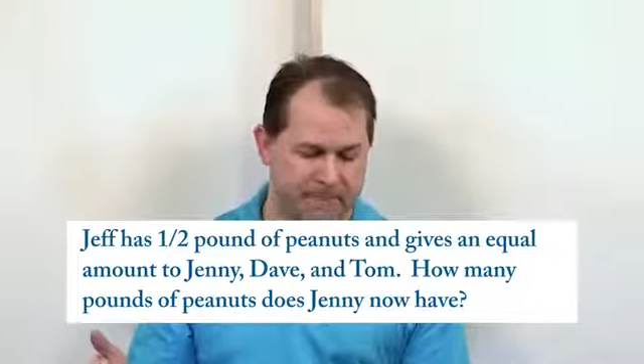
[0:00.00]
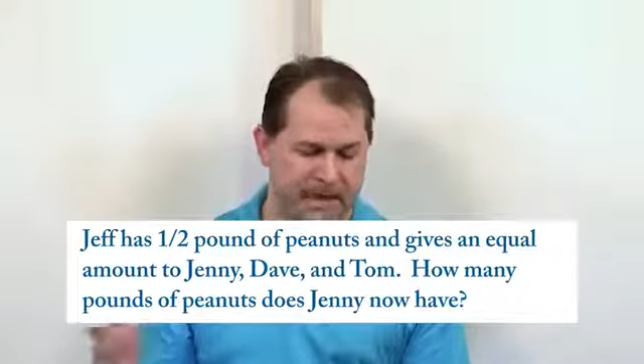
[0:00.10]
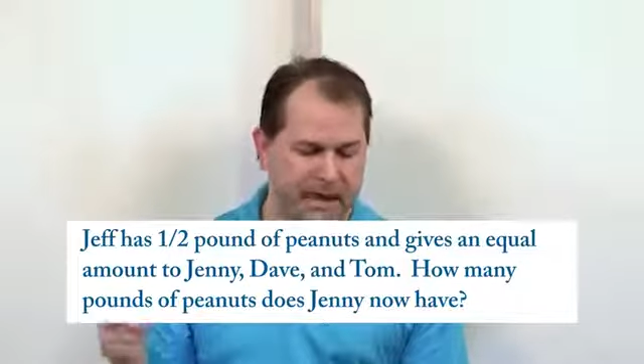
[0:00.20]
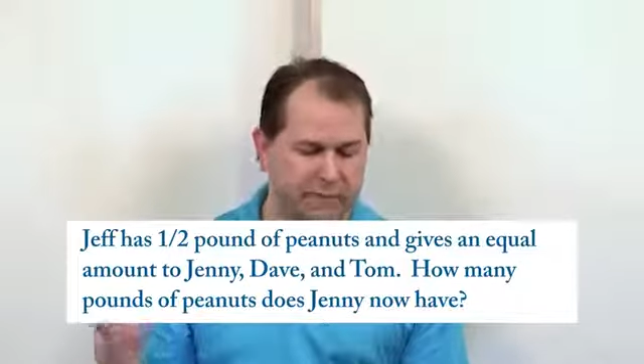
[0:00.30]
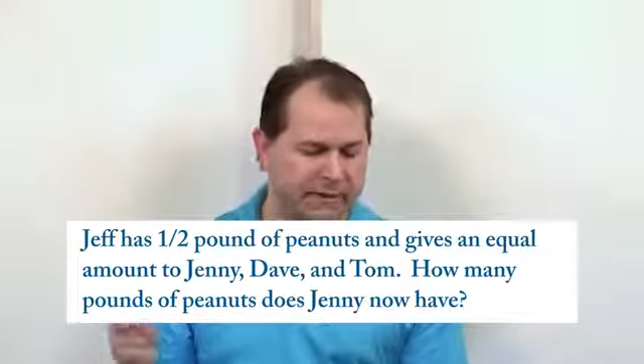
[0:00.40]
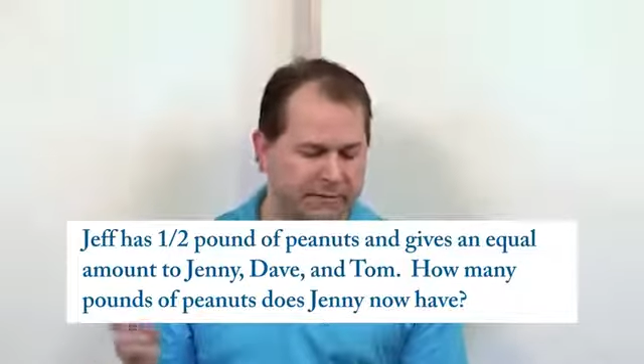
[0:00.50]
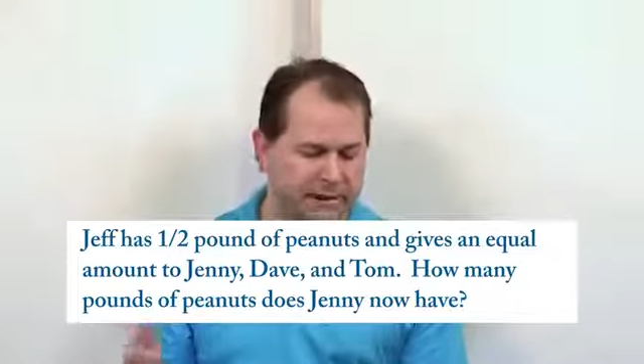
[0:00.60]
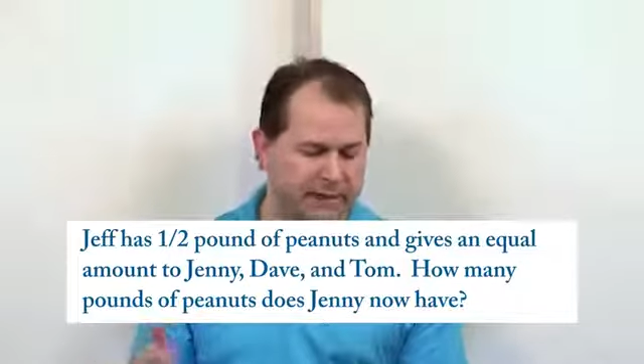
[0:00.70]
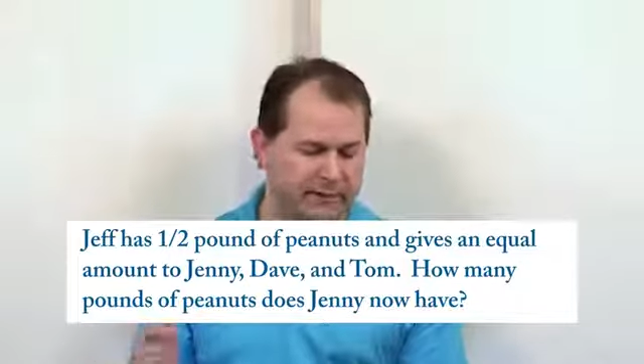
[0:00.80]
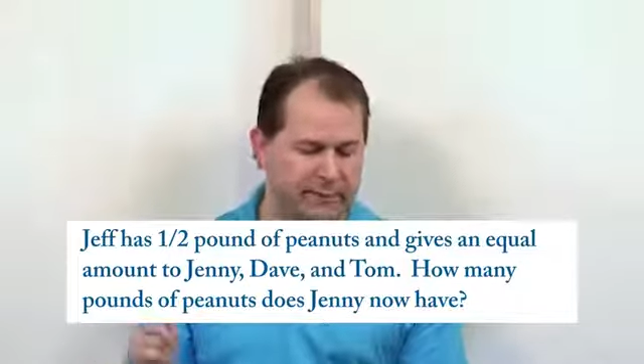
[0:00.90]
How many
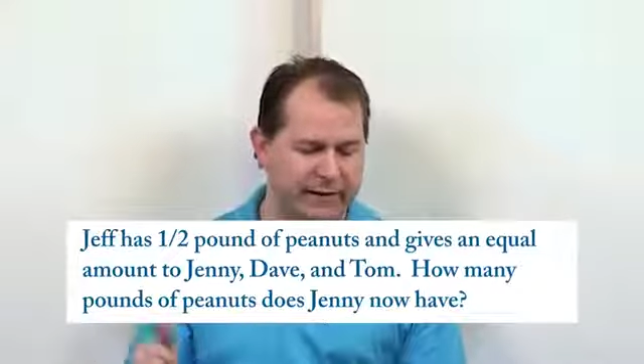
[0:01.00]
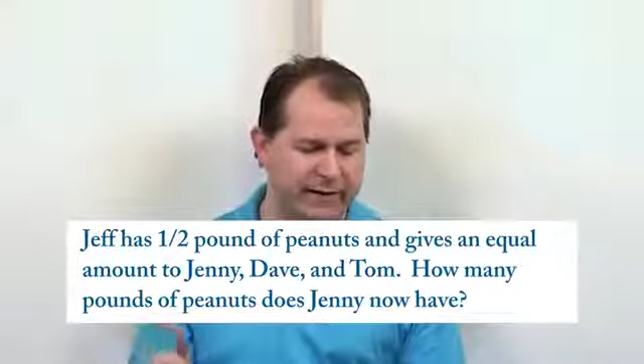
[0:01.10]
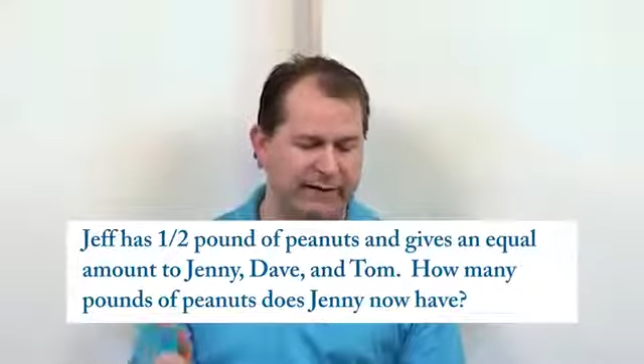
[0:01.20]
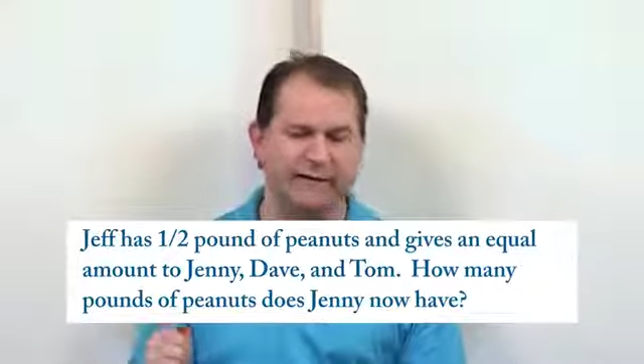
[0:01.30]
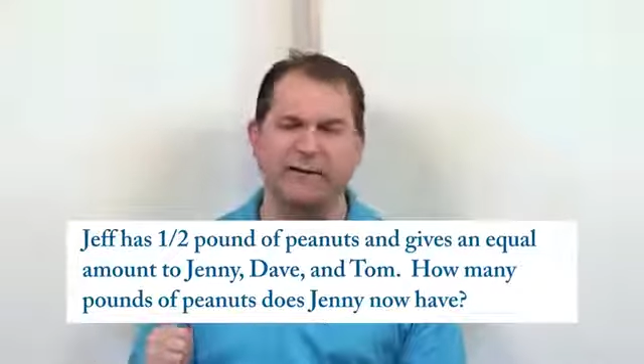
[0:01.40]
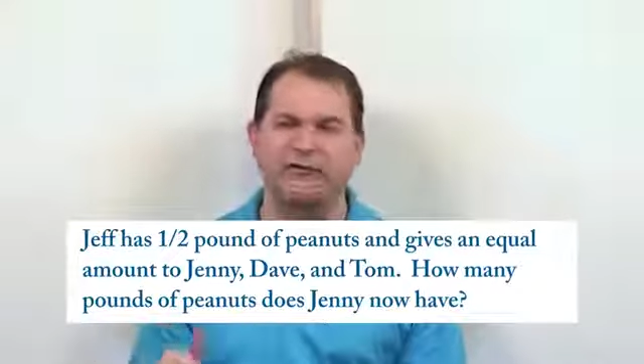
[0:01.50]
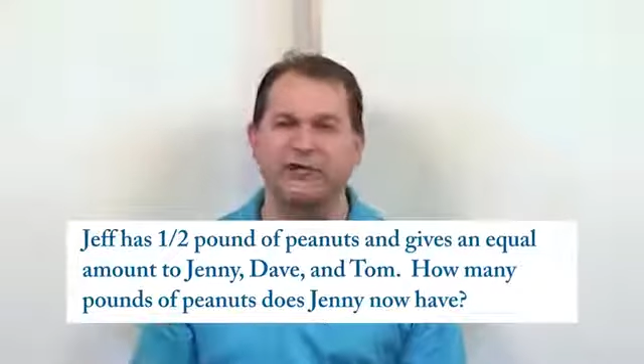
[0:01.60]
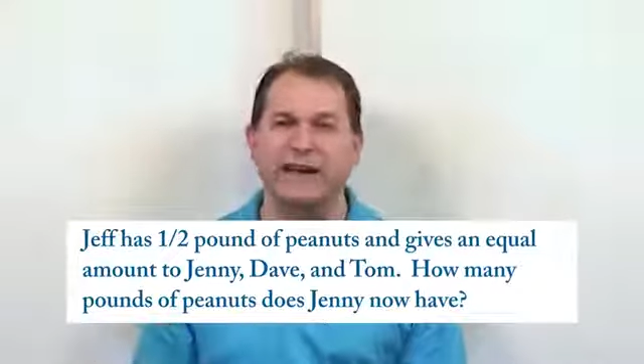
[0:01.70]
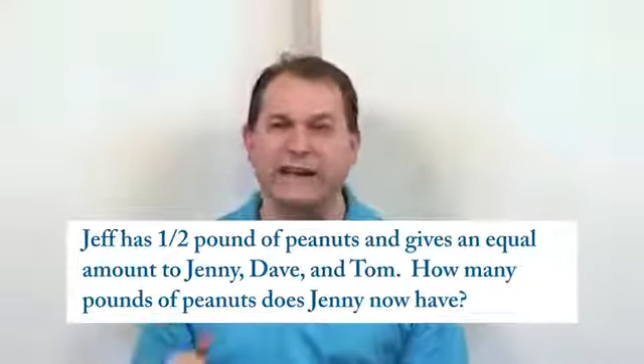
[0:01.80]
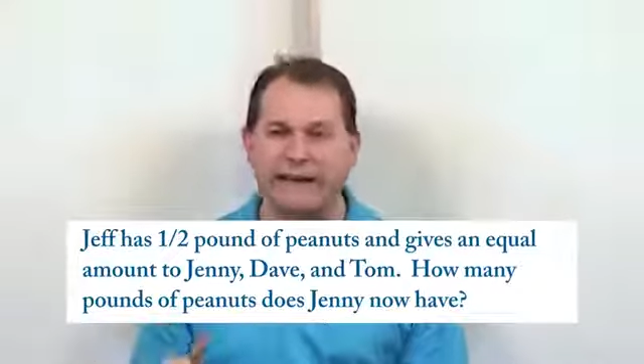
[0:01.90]
pounds of peanuts does
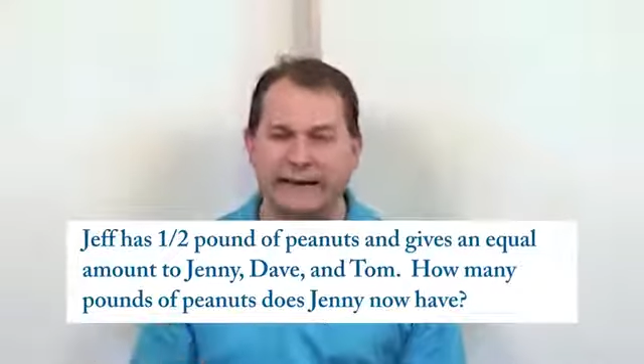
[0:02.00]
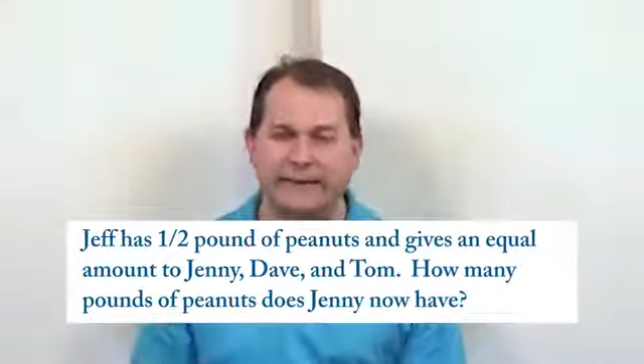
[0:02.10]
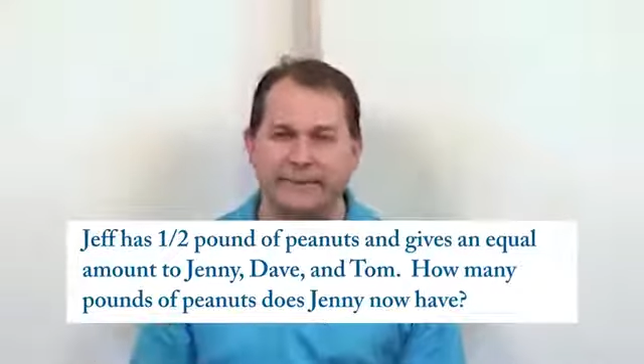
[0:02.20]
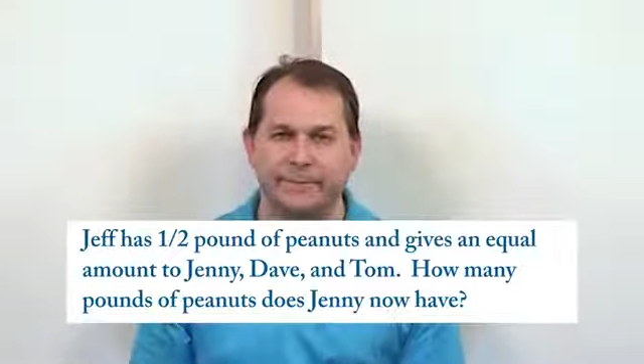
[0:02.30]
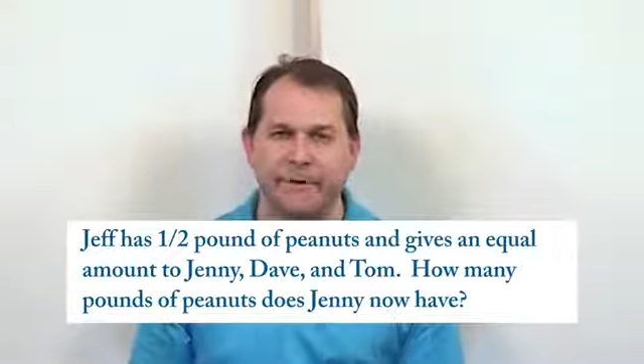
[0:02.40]
Jenny get?